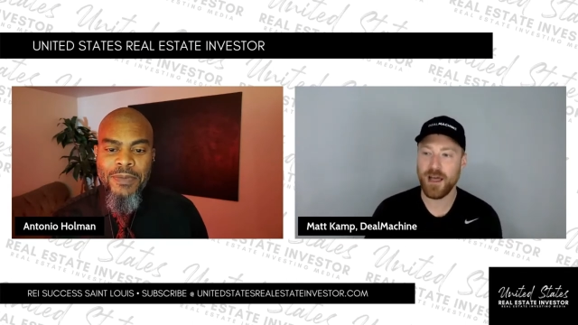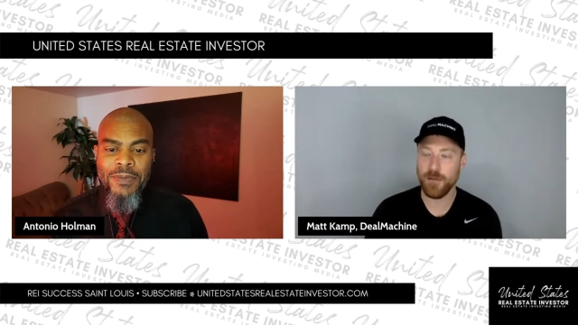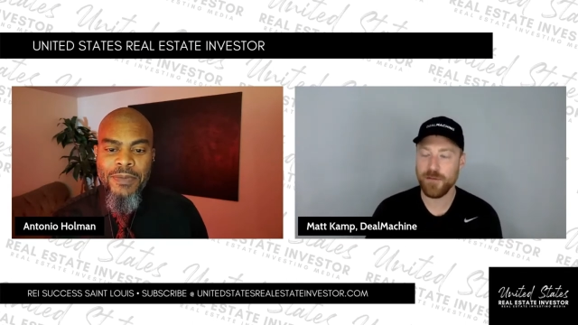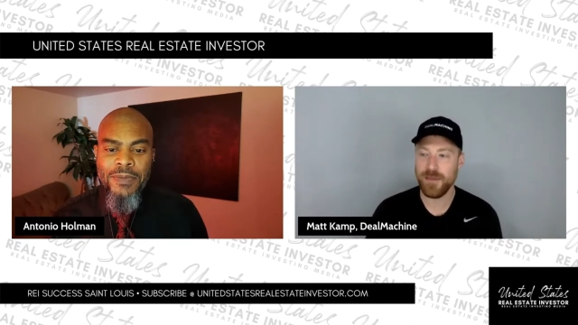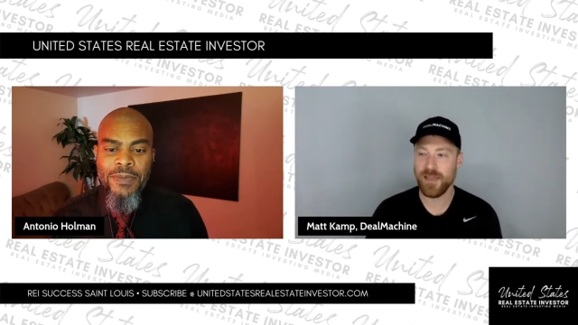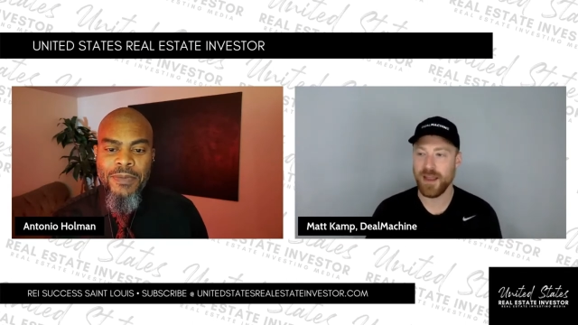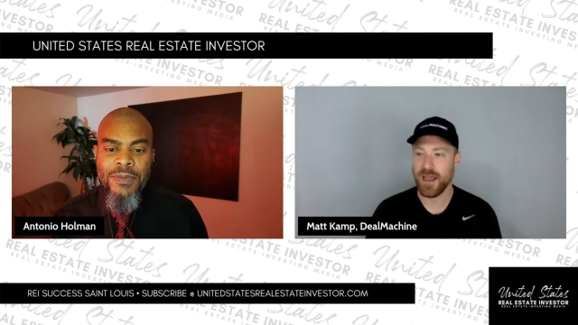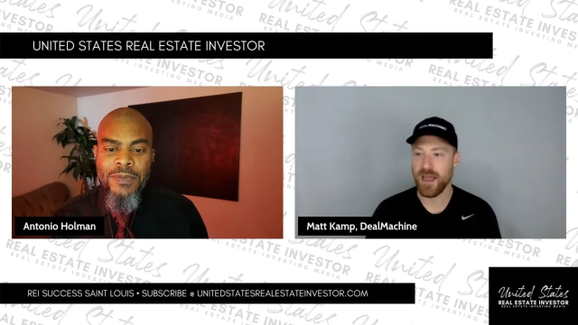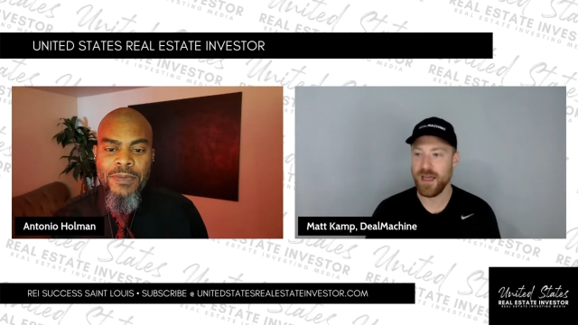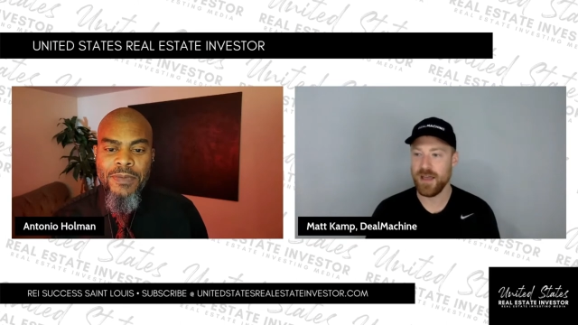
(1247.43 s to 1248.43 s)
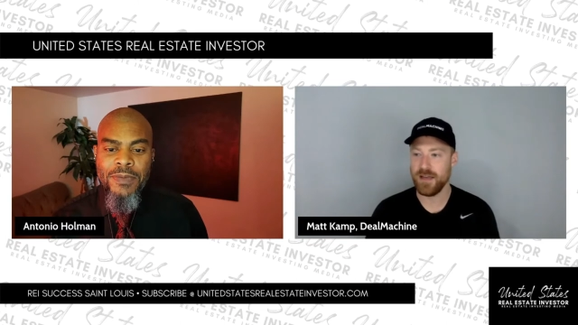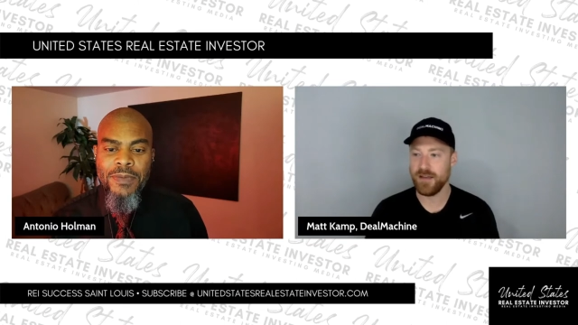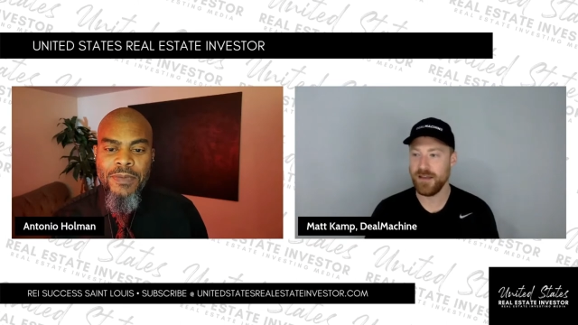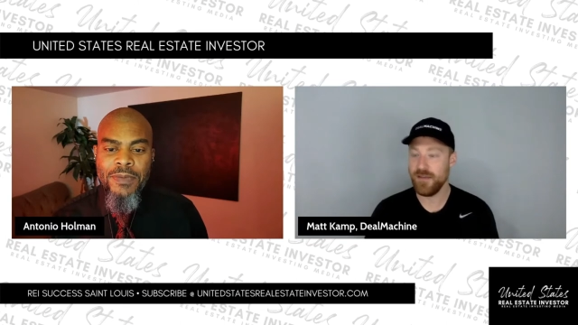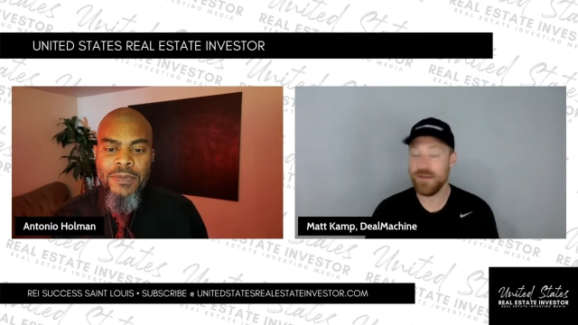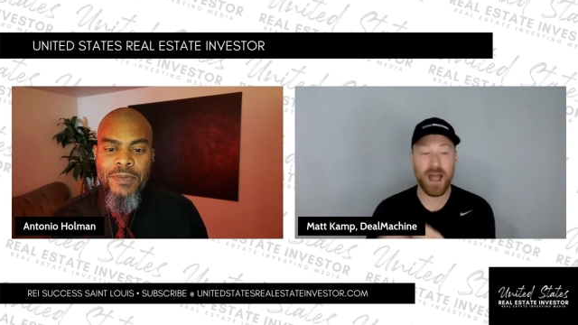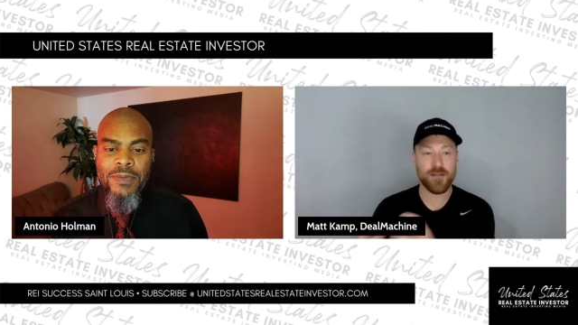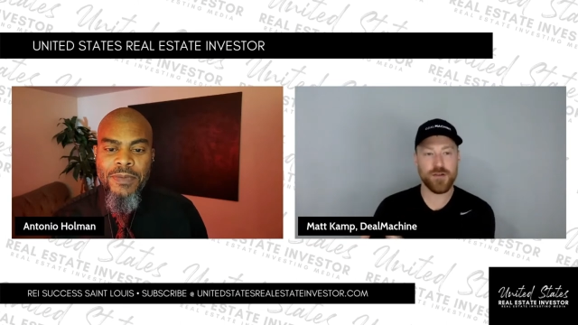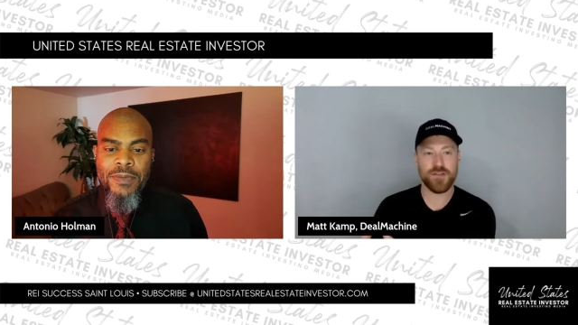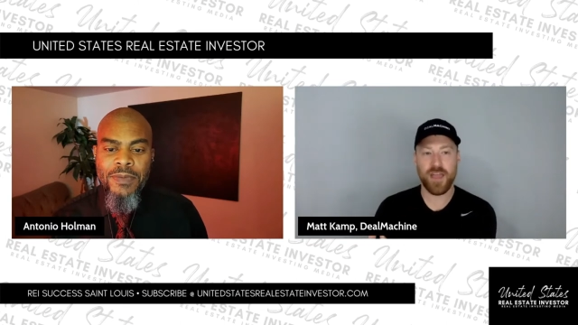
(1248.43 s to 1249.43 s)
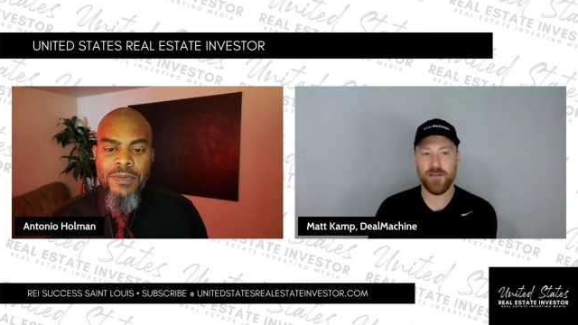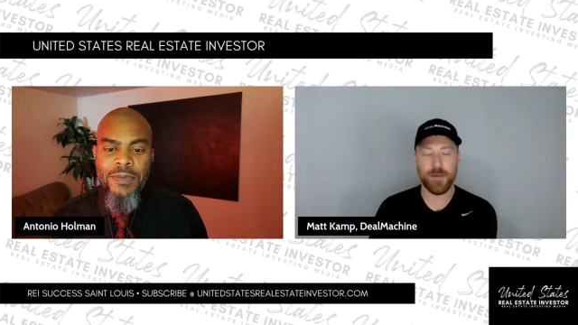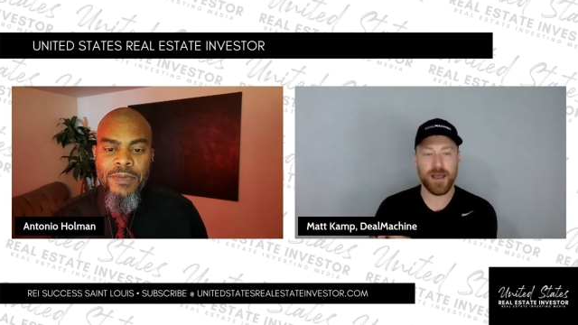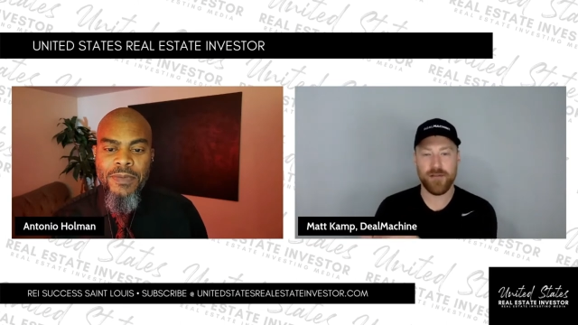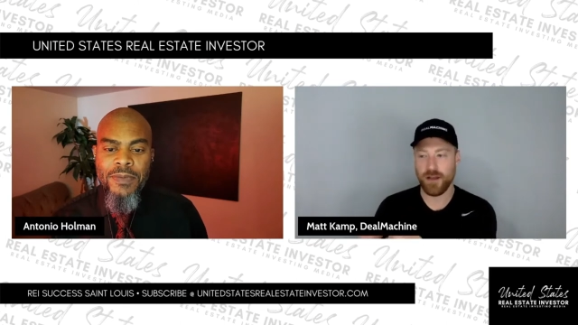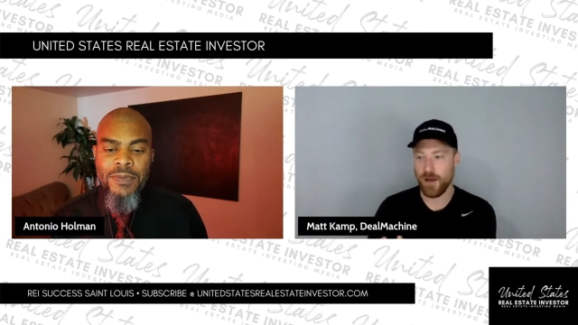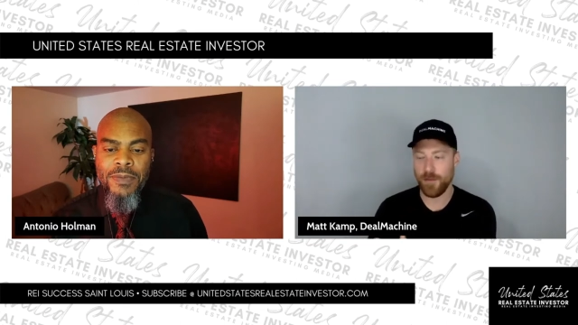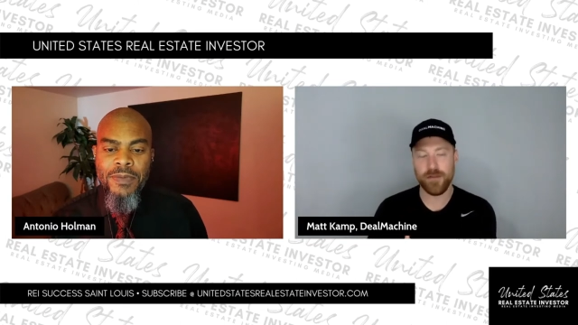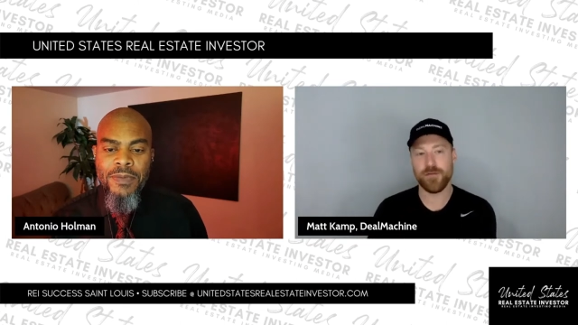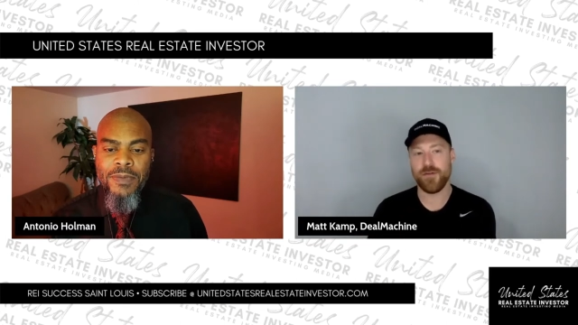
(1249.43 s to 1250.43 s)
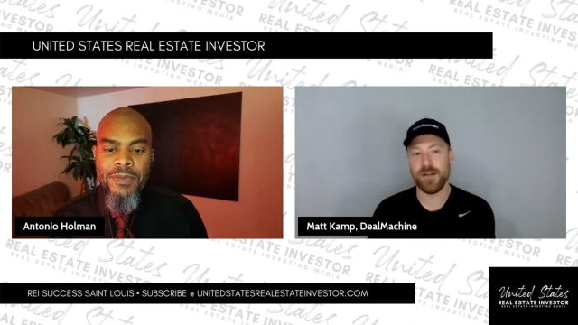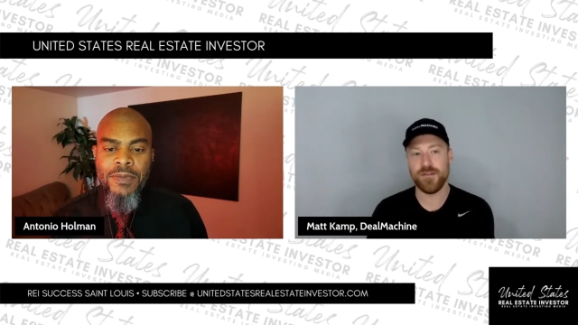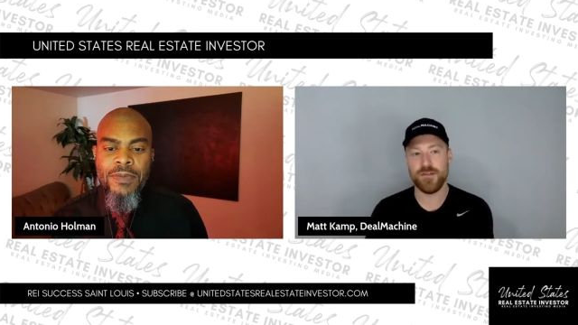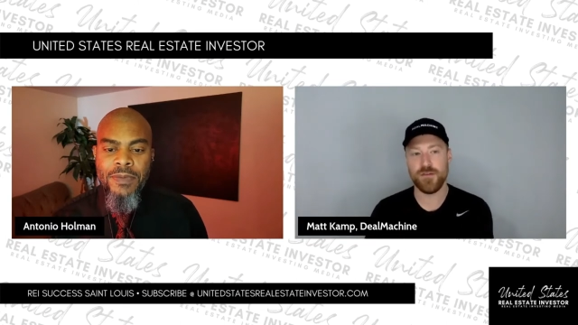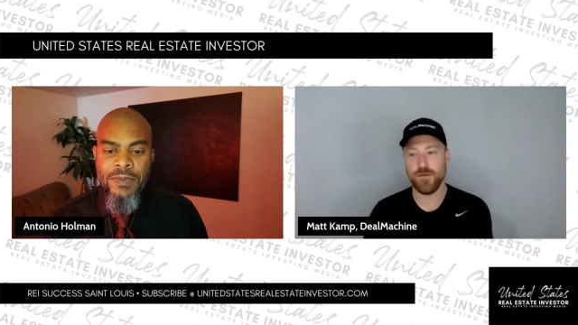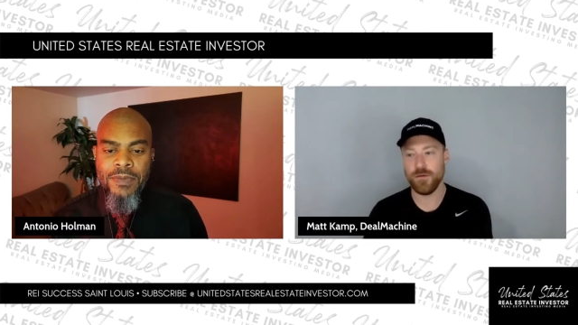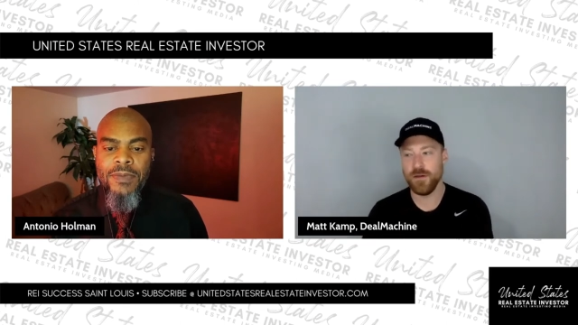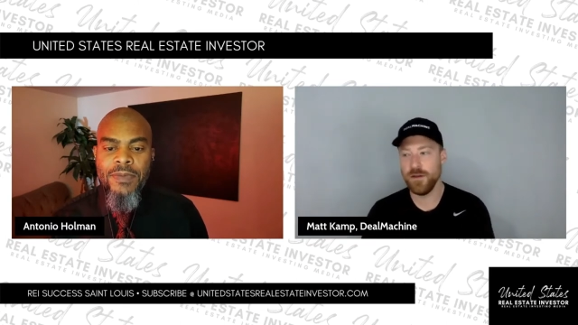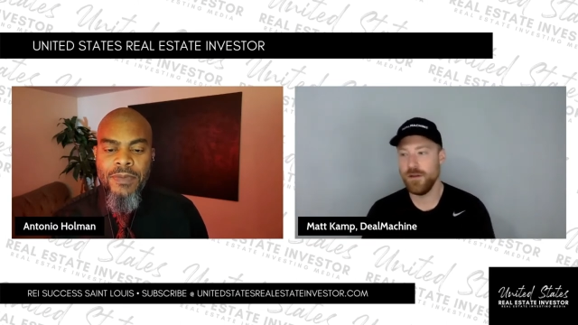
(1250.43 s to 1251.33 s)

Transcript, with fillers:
Speaker 1: it helped me that I had even not just David, but I had a couple other friends who,